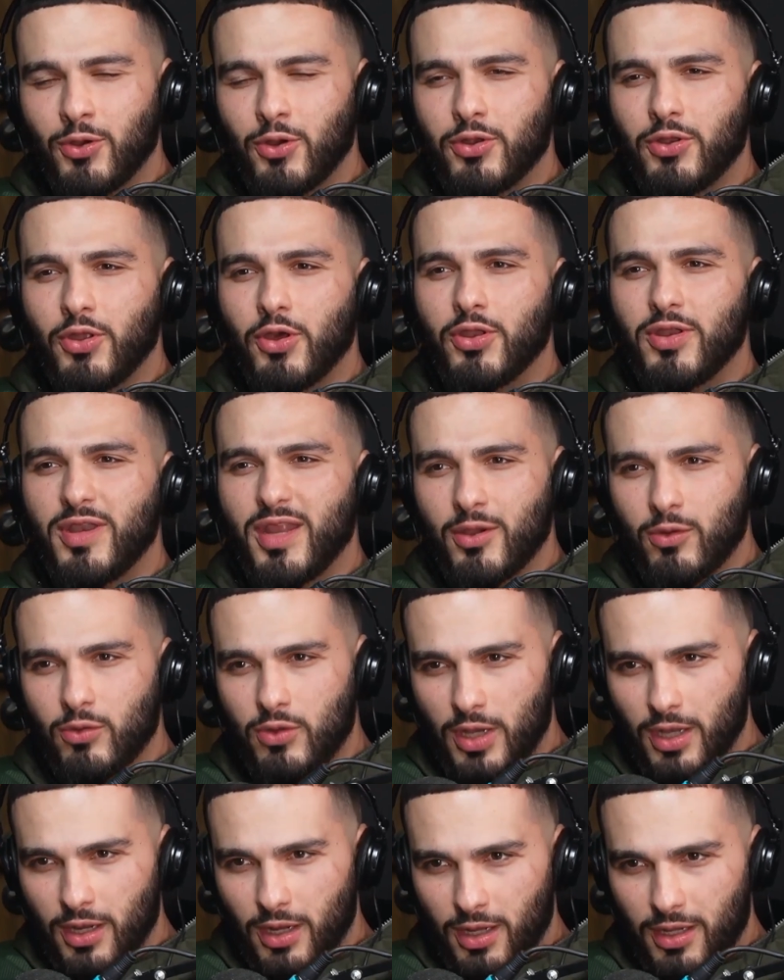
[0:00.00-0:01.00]
on her nail
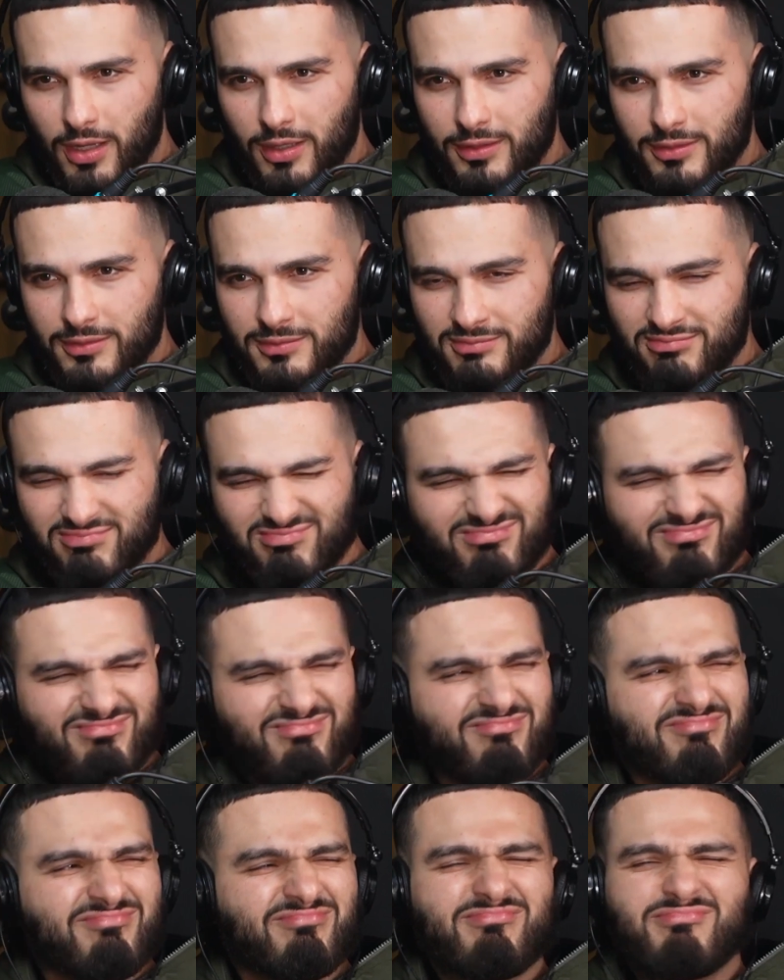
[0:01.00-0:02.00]
colour, mm-hmm.
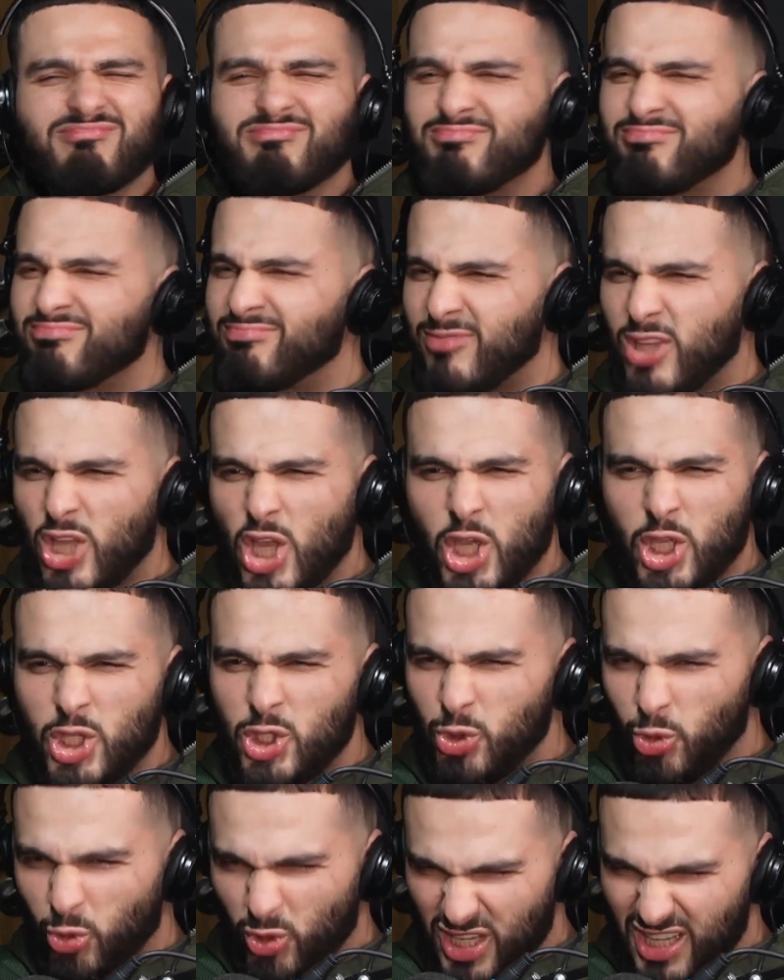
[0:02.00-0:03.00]

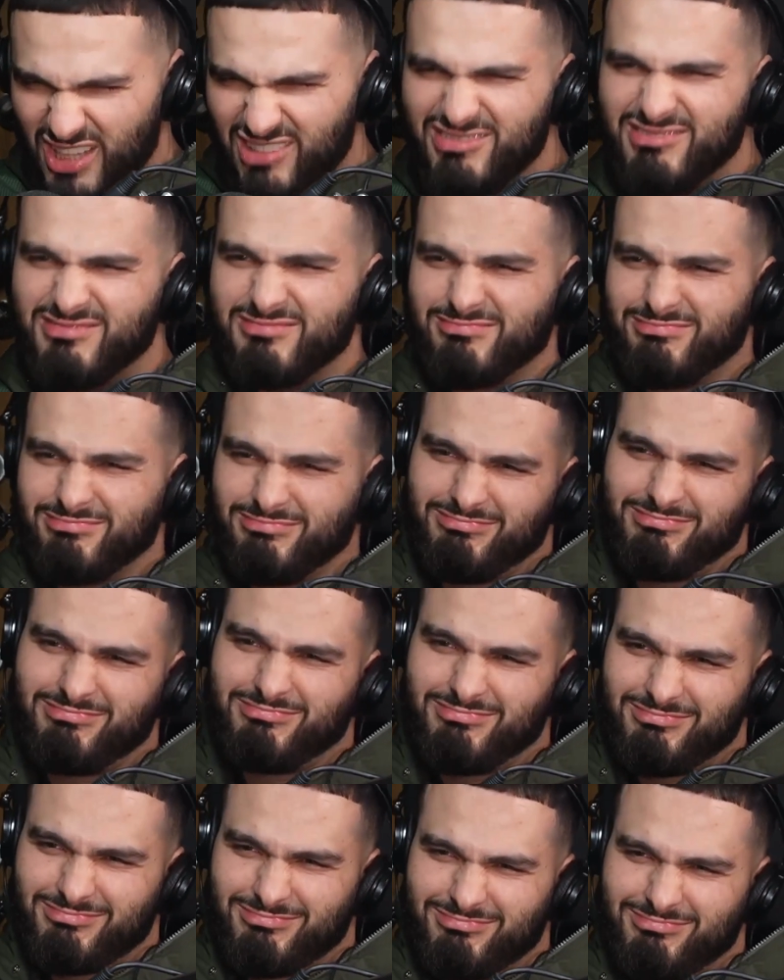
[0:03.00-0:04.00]
you're in.
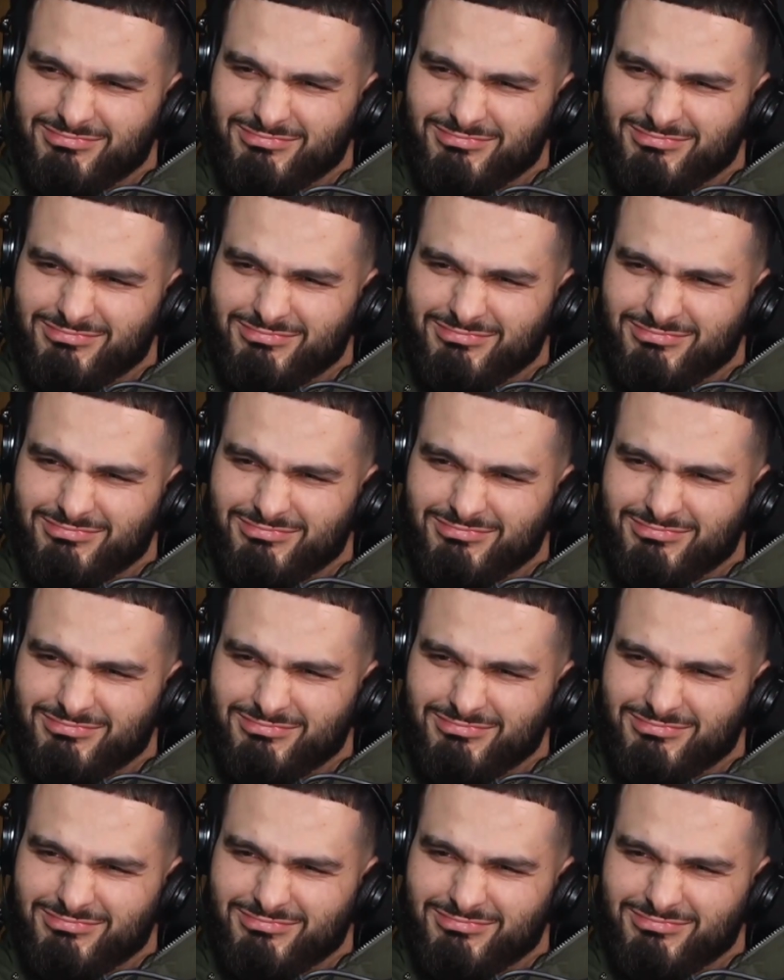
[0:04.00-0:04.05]
Is that